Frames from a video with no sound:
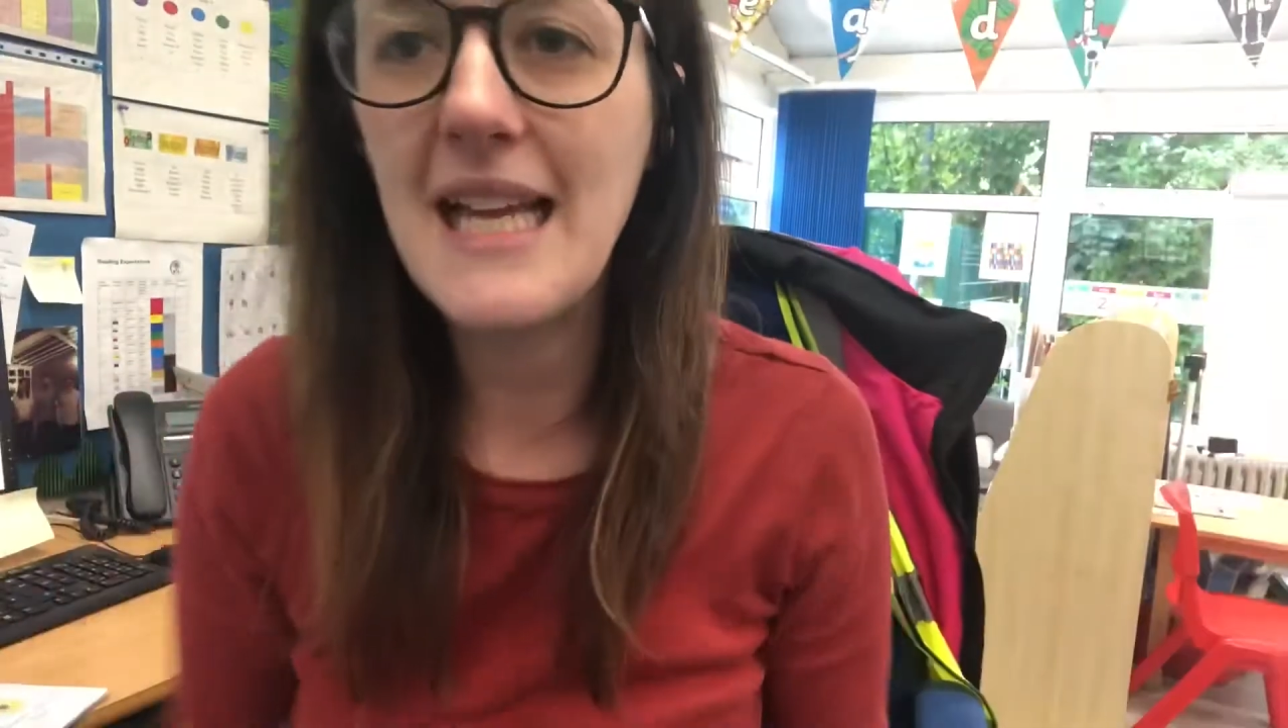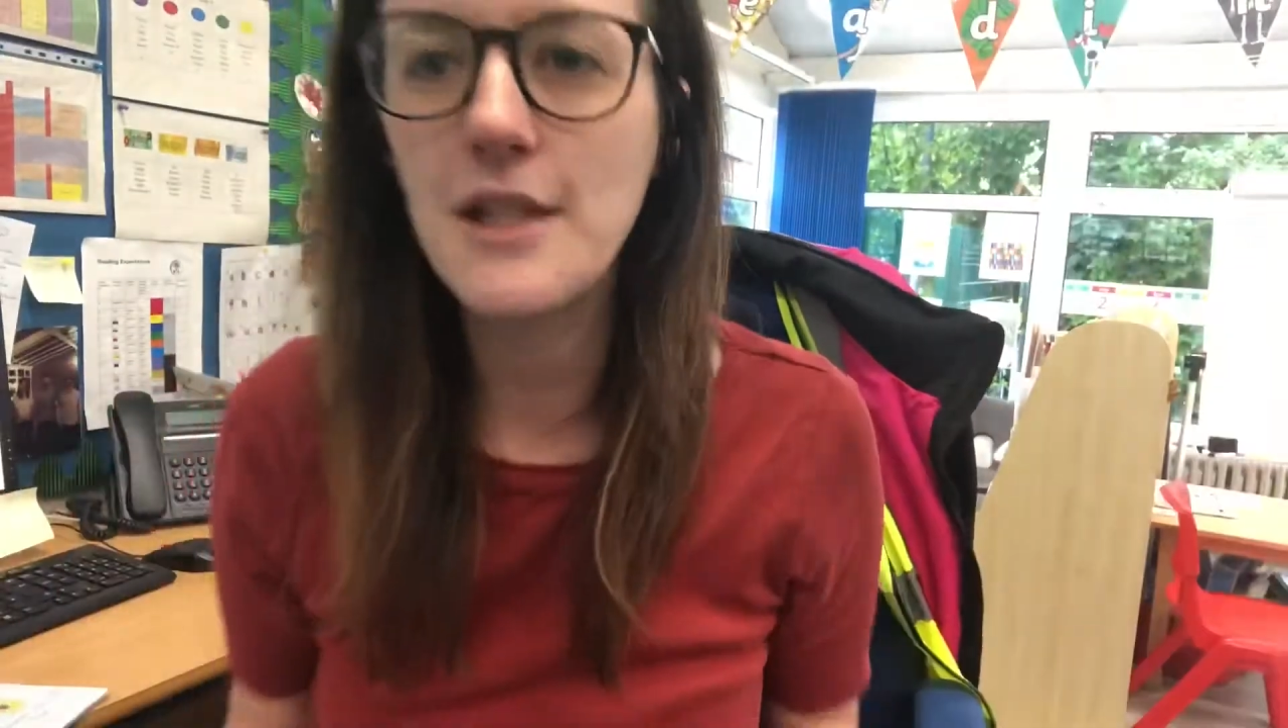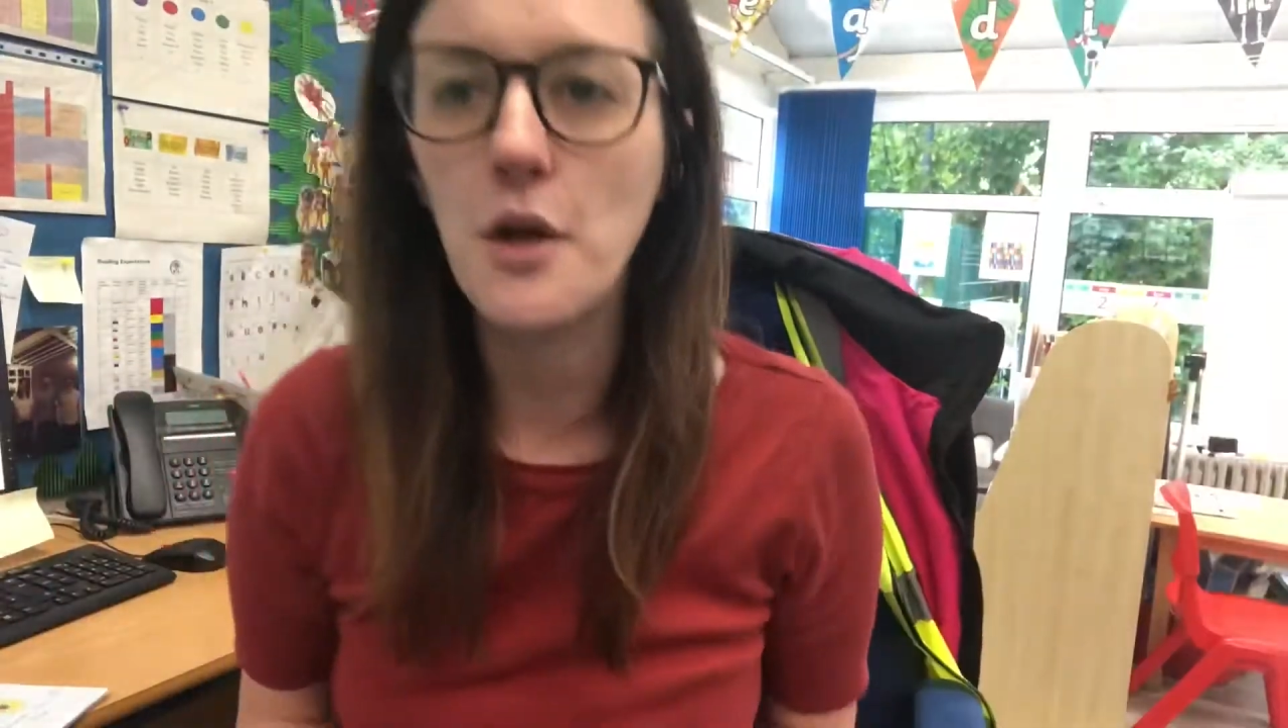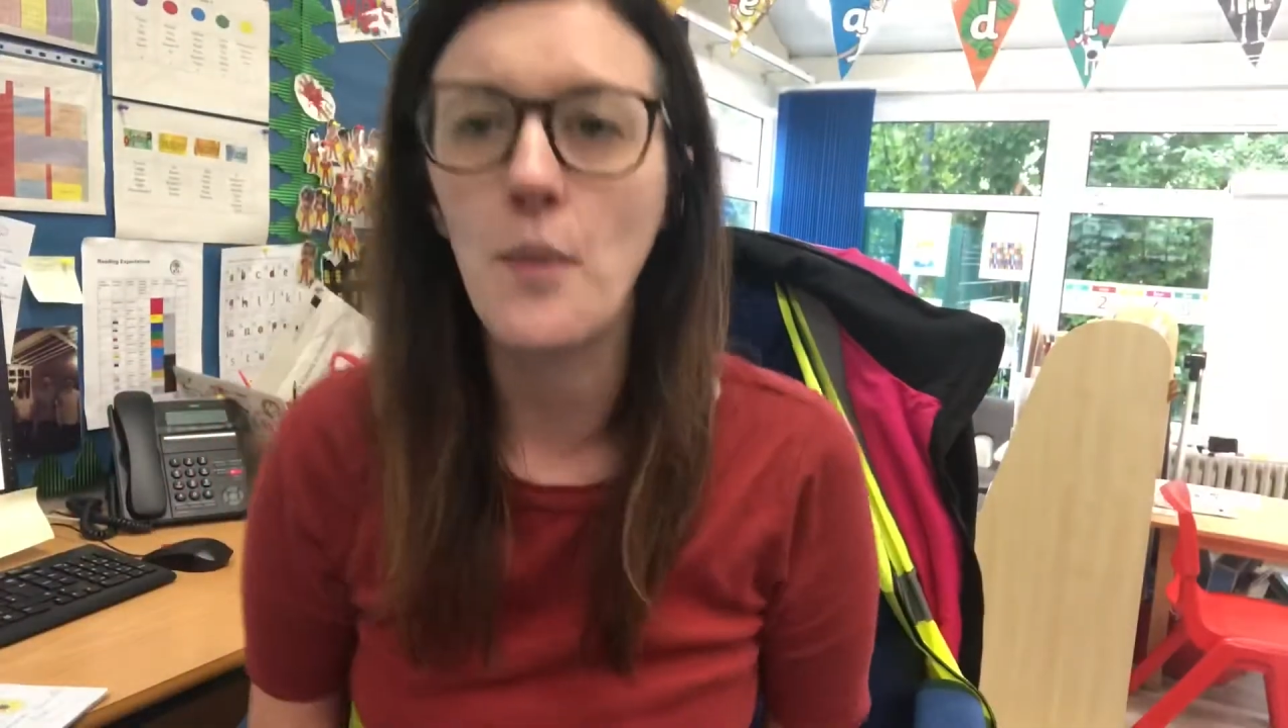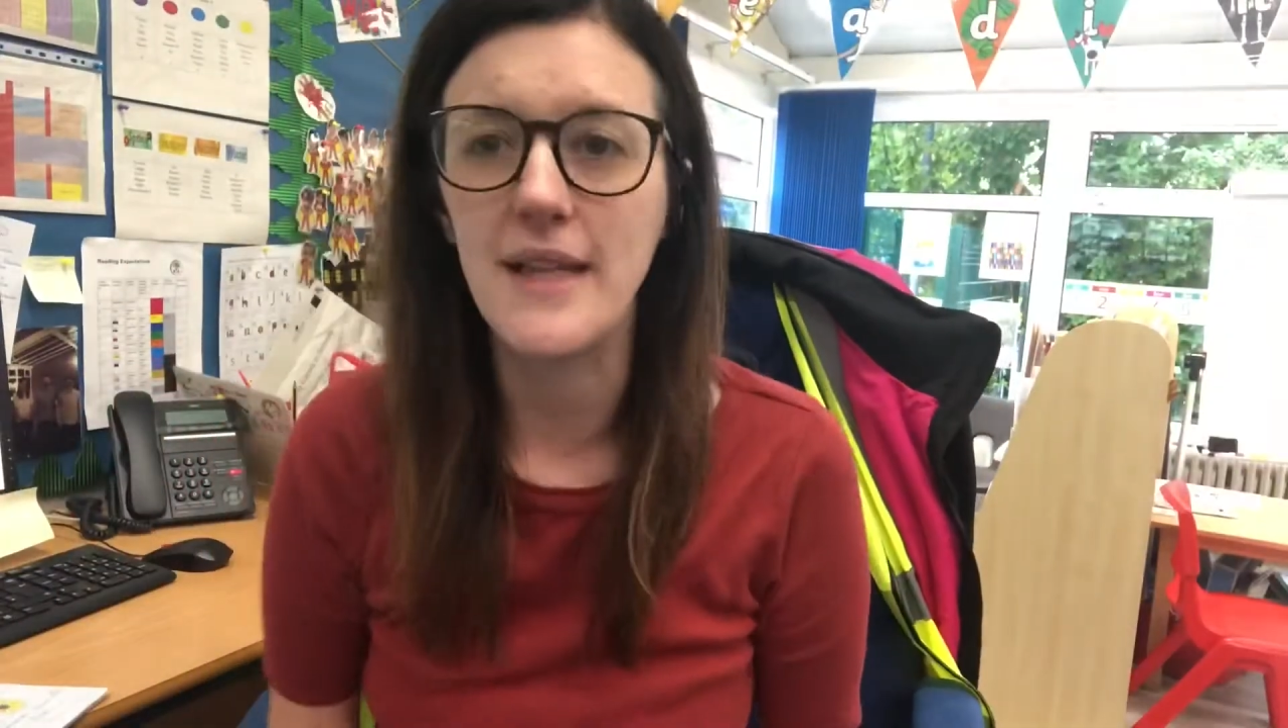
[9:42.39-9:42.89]
is
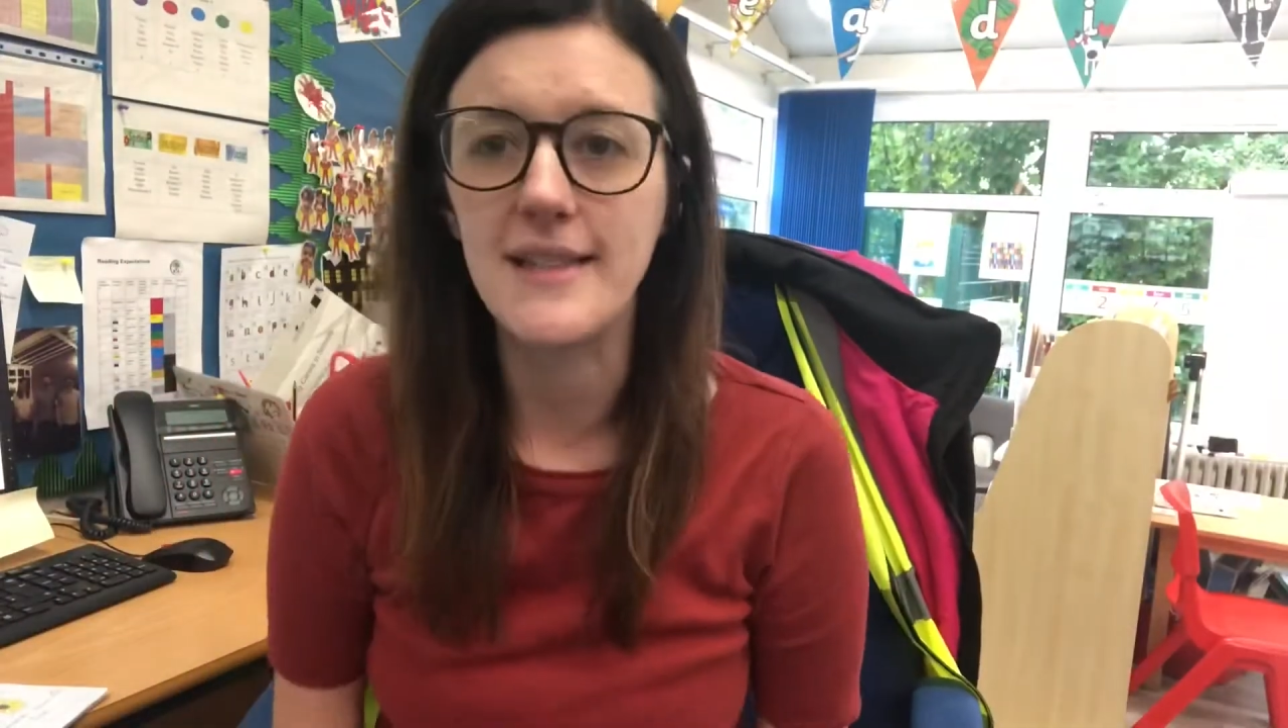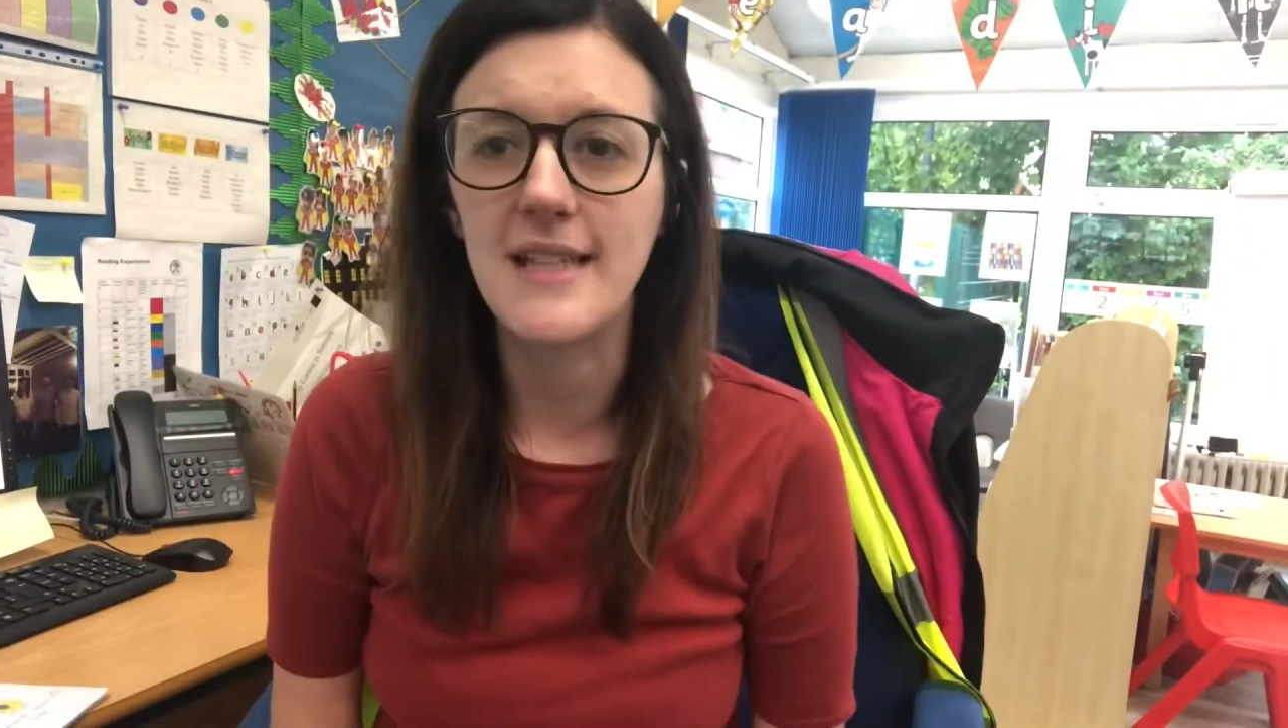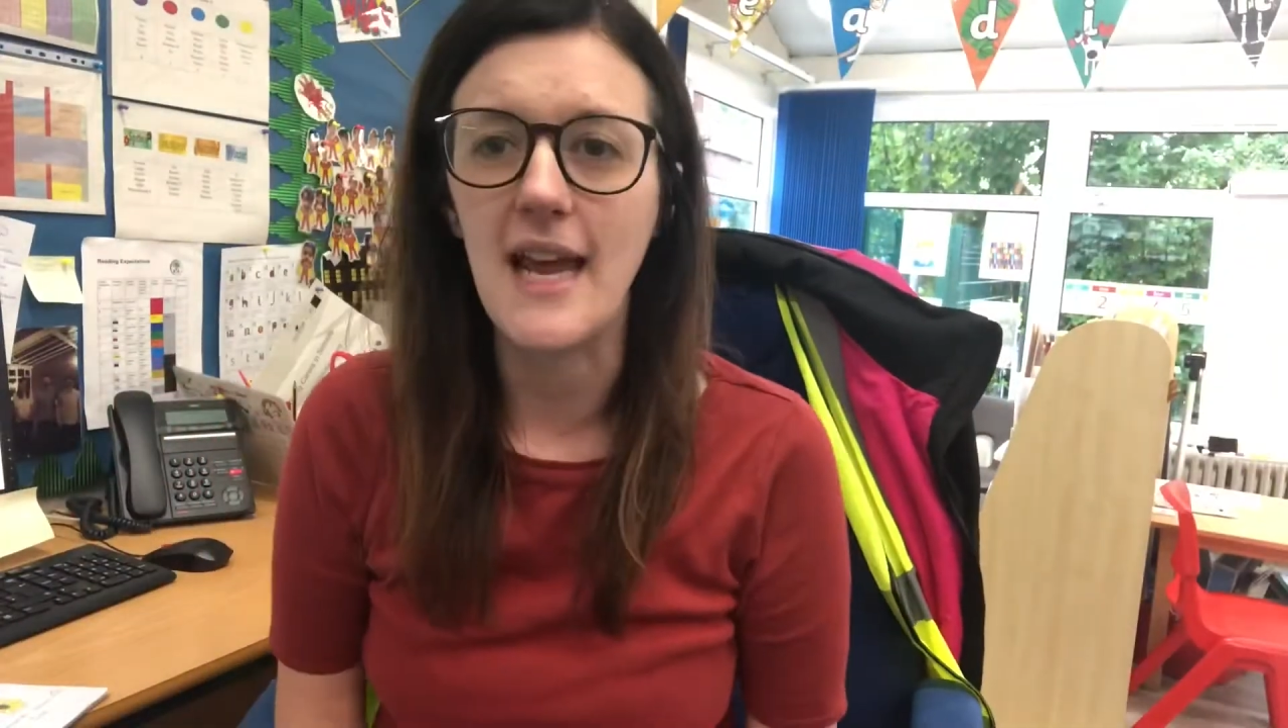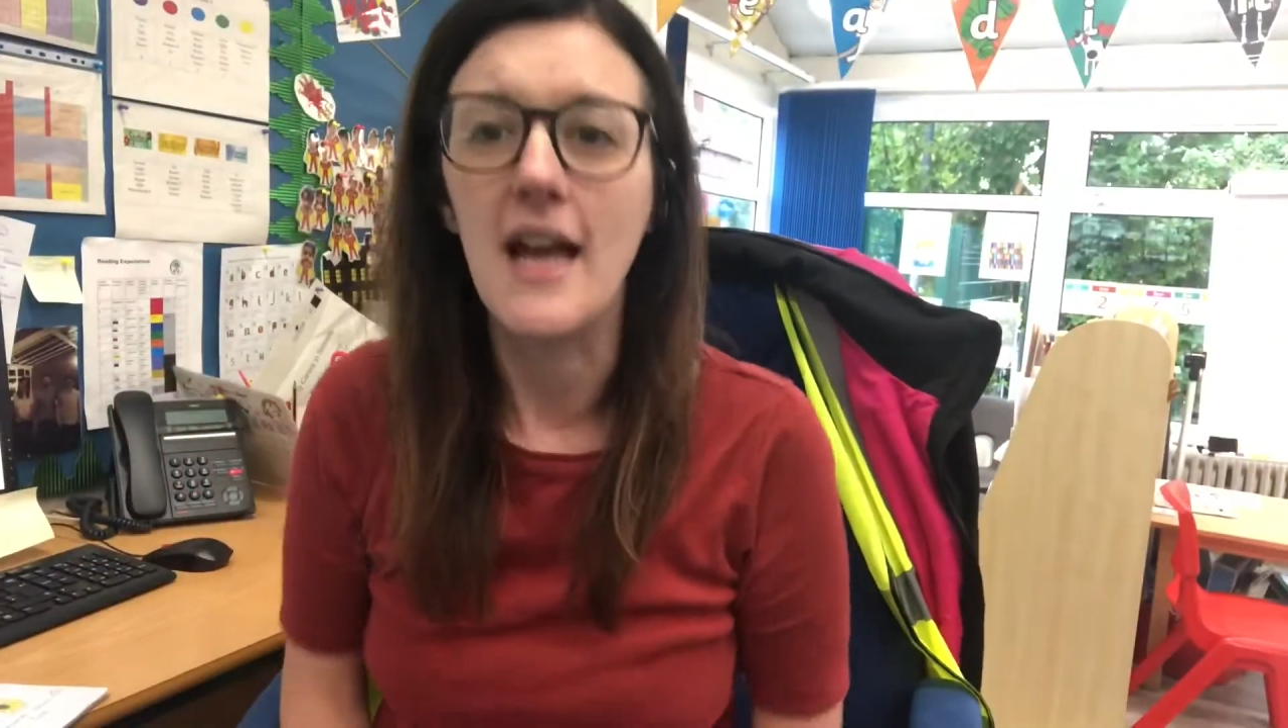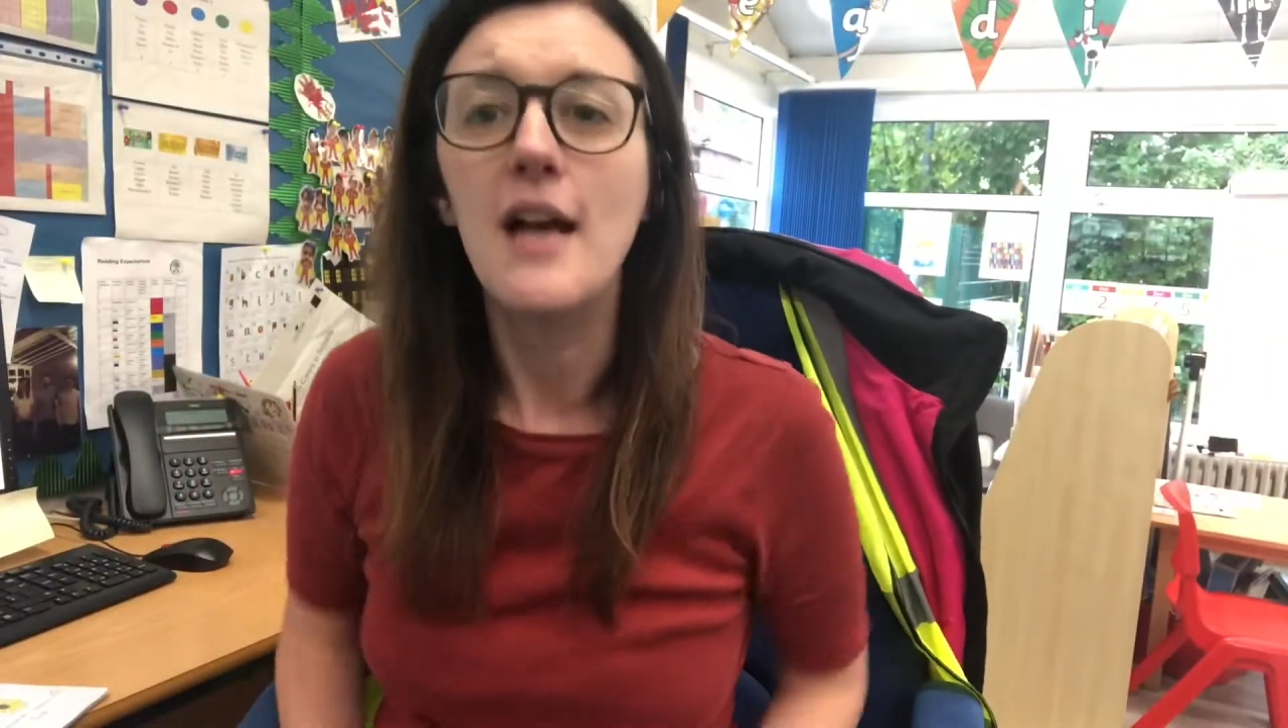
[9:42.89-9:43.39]
on a Wednesday.